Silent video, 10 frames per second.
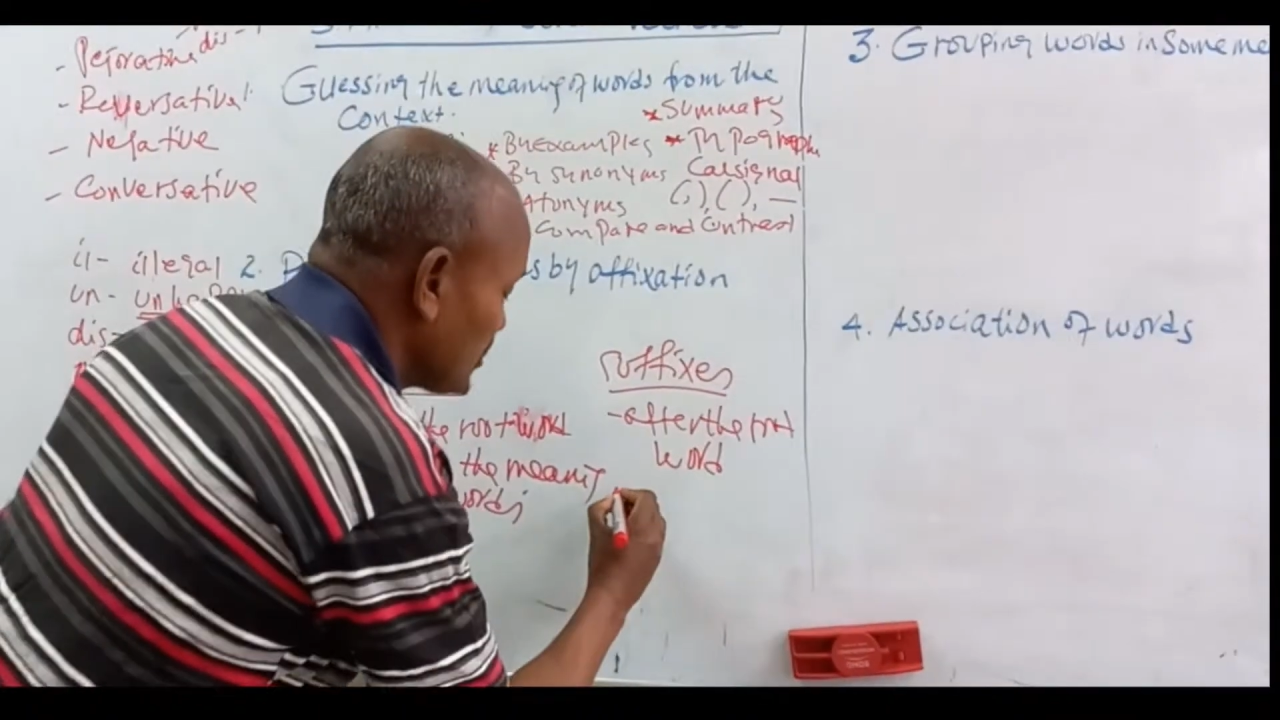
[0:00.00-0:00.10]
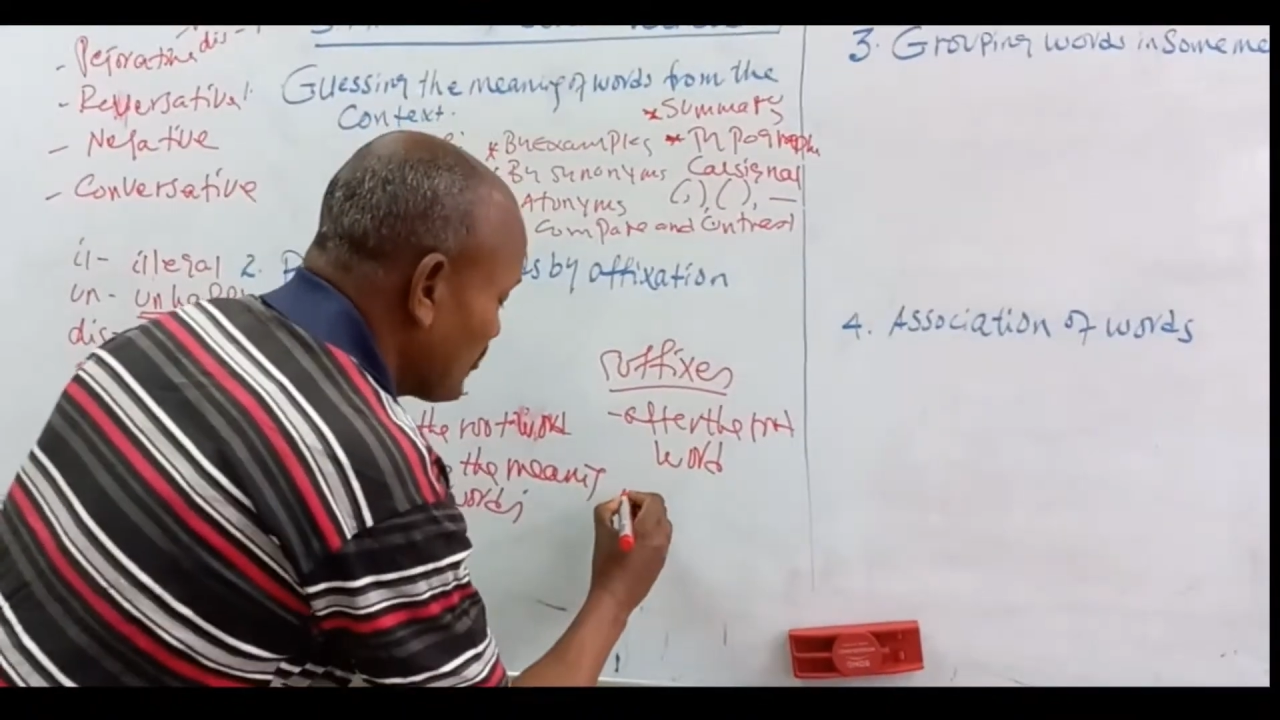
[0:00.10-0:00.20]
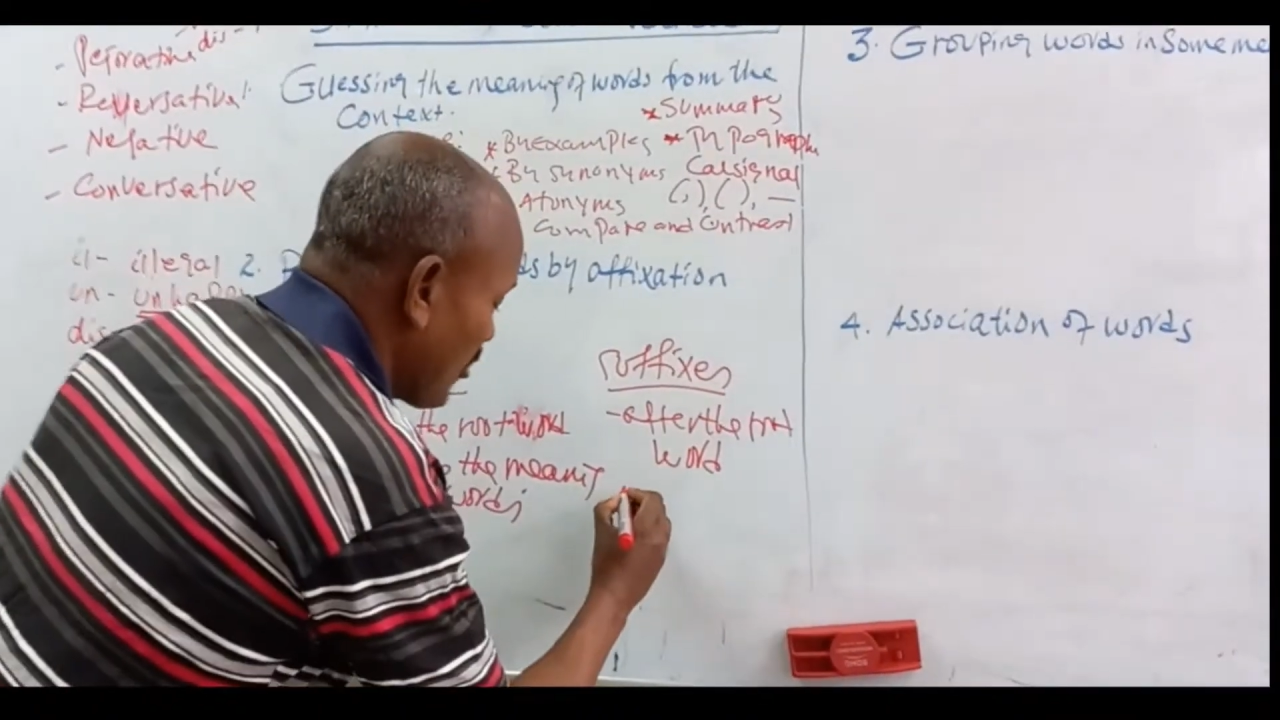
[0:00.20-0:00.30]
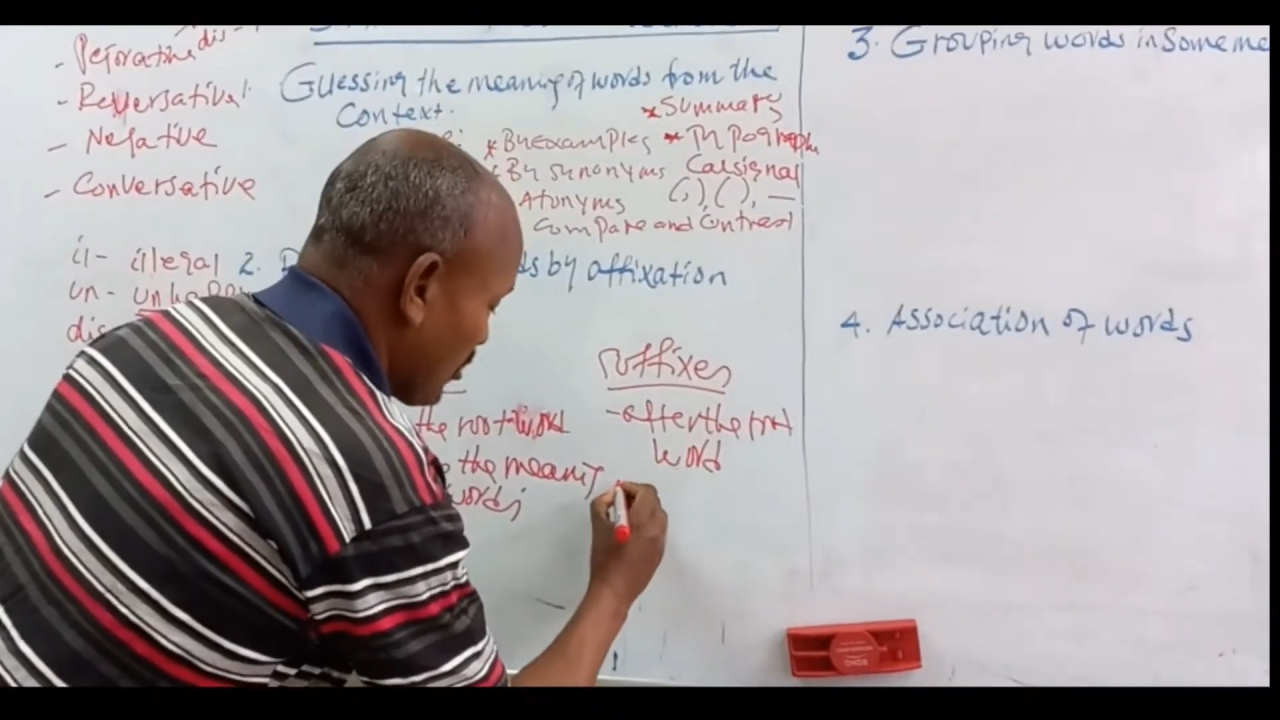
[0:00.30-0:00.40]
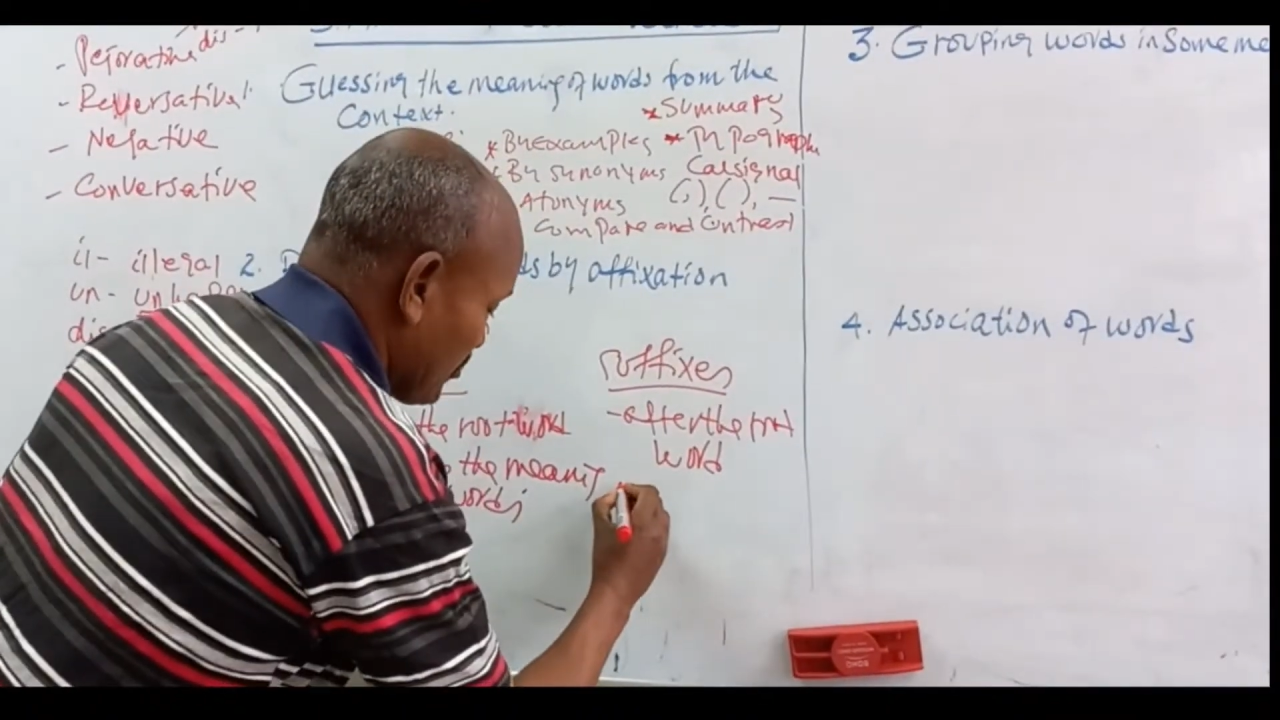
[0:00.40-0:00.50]
the
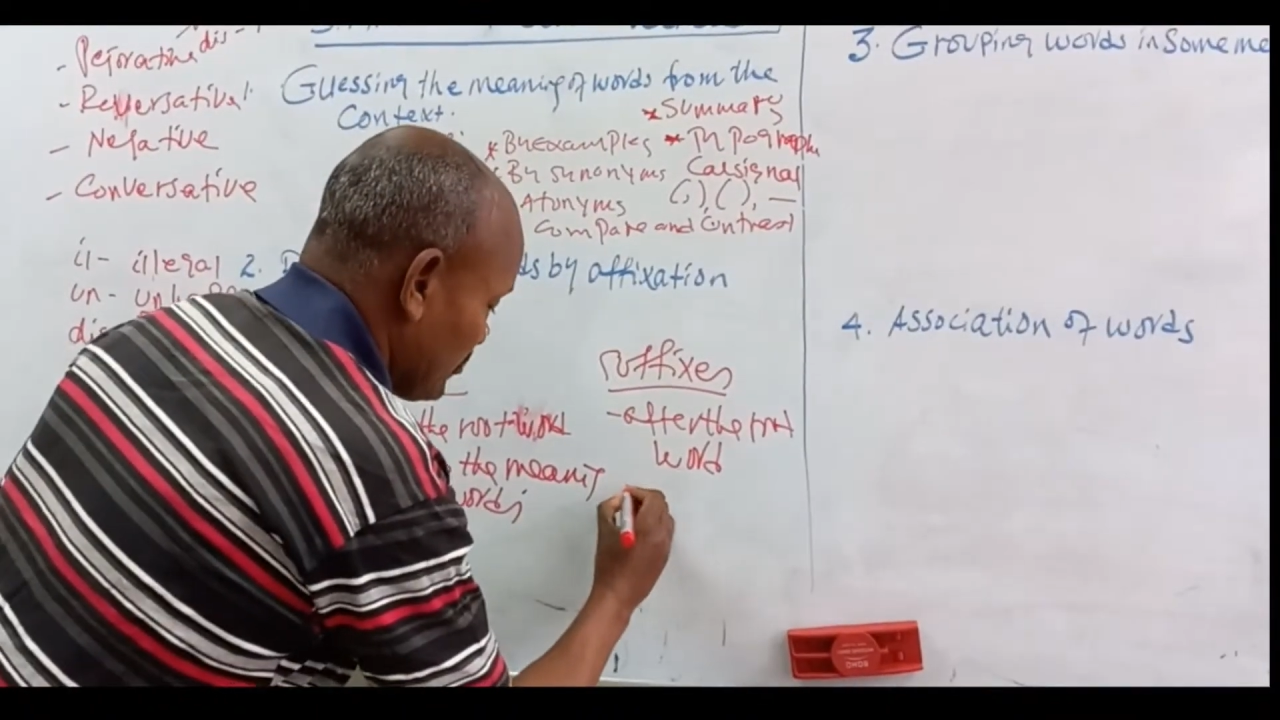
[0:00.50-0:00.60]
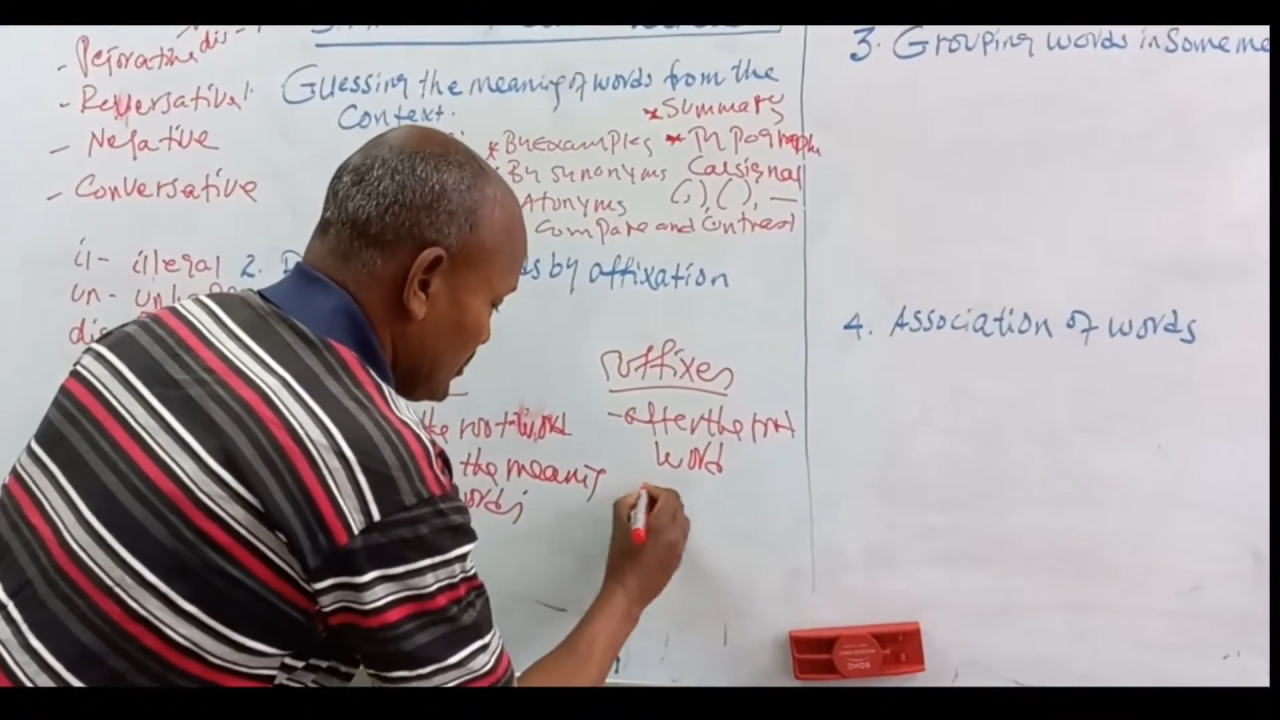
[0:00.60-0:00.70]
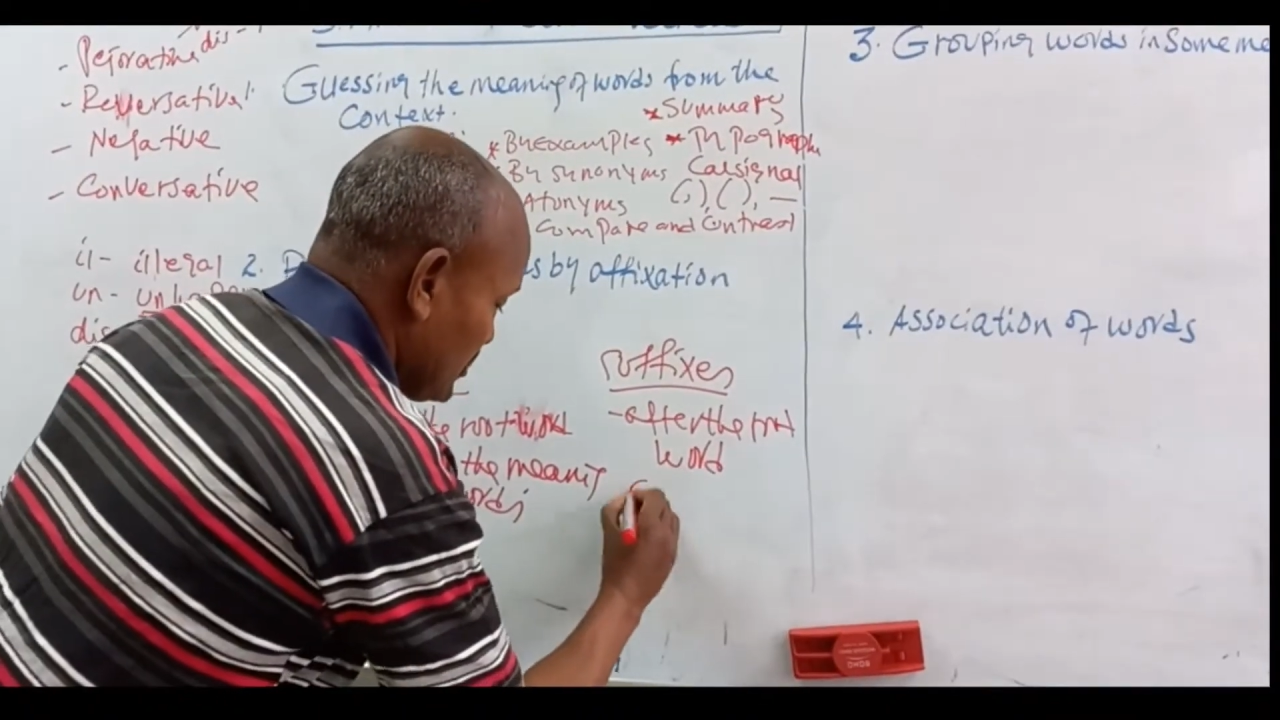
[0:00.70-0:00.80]
form.